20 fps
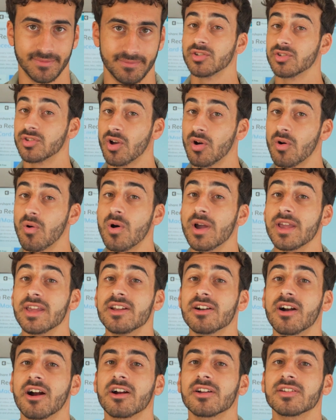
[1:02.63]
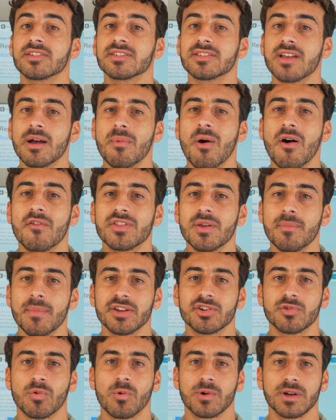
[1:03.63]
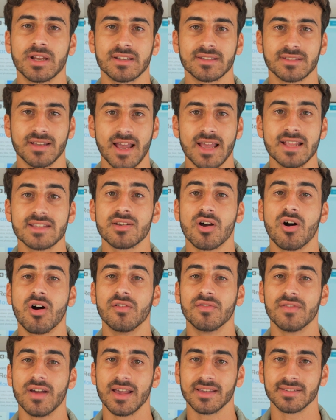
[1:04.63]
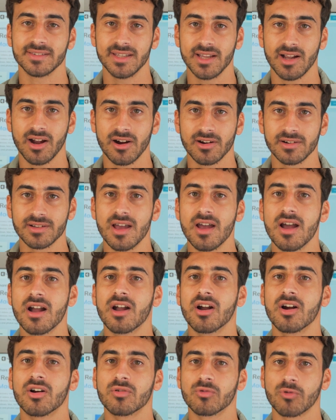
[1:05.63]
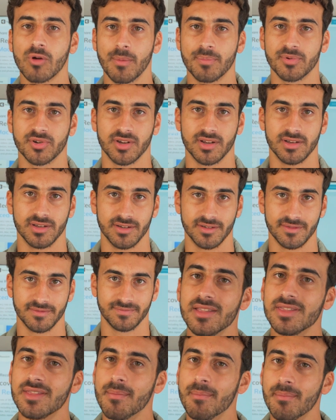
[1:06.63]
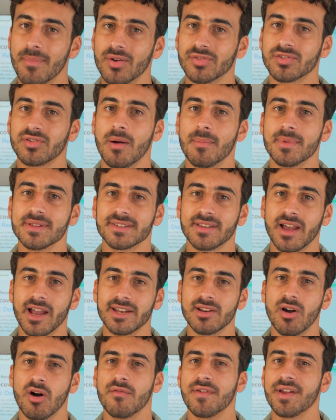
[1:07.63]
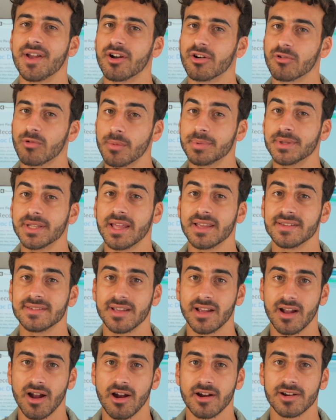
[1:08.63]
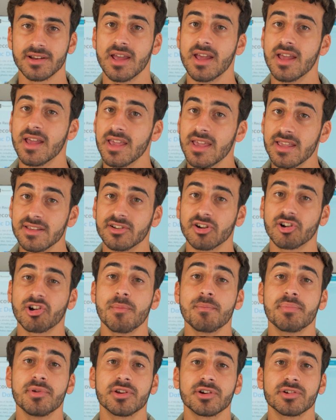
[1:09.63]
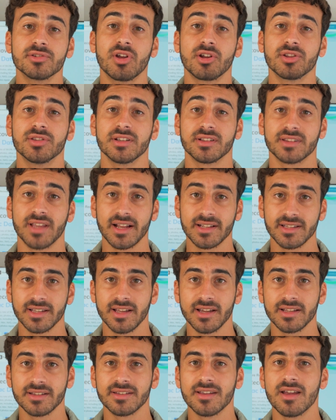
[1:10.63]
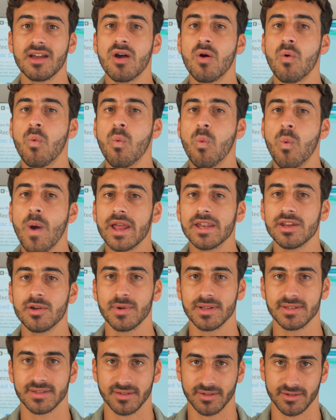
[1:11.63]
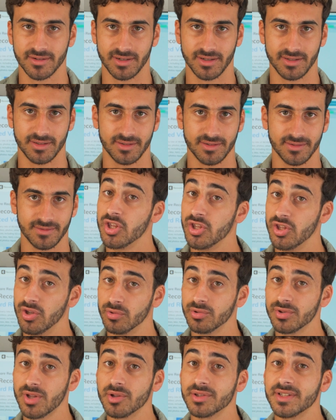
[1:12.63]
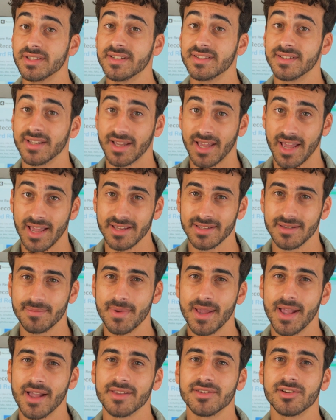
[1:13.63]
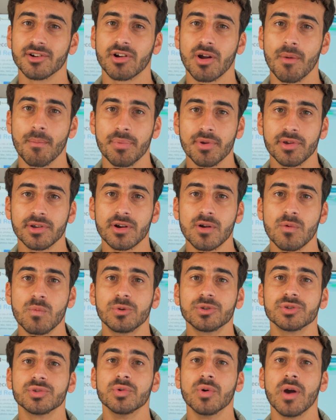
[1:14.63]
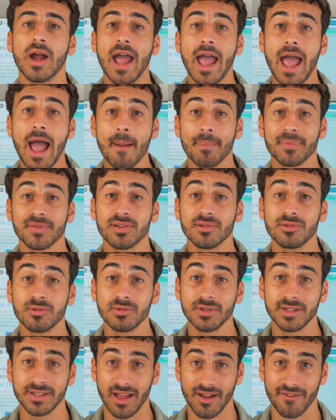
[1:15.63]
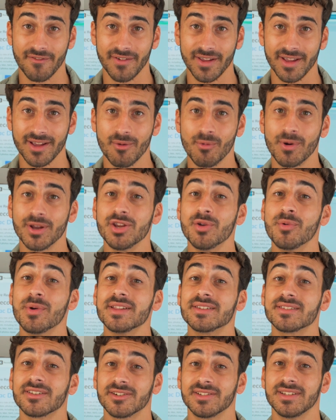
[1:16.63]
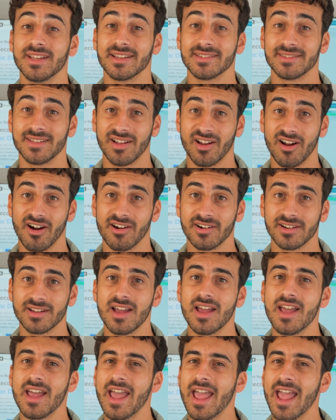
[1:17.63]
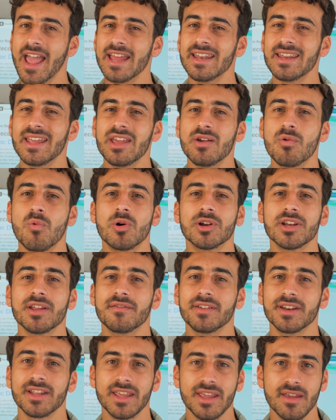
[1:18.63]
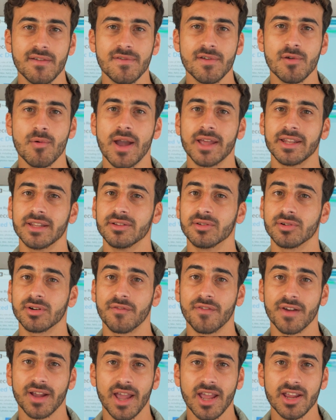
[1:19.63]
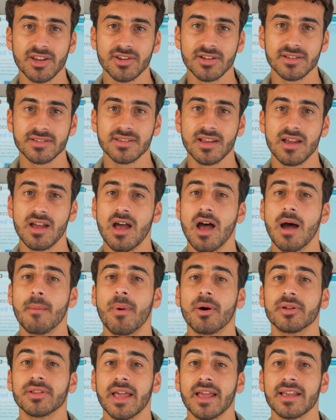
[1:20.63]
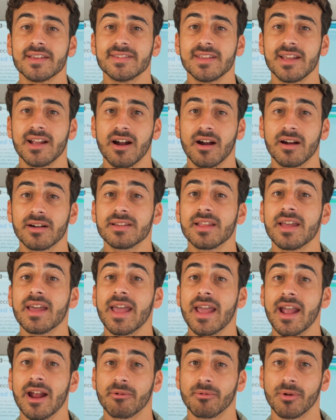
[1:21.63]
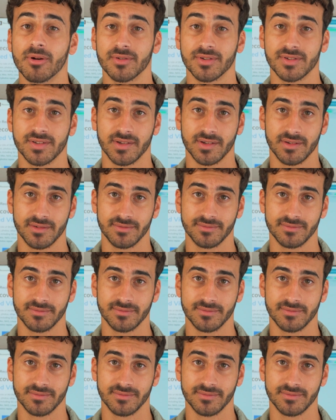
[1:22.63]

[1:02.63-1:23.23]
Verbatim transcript: So here are some of the major warning signs of S D card corruption. The most common sign of a corrupted S D card is your computer not detecting it when you insert it. You'll know this is the case because your computer will do absolutely nothing when you insert the S D card, and it won't even give you any notifications about S D card errors.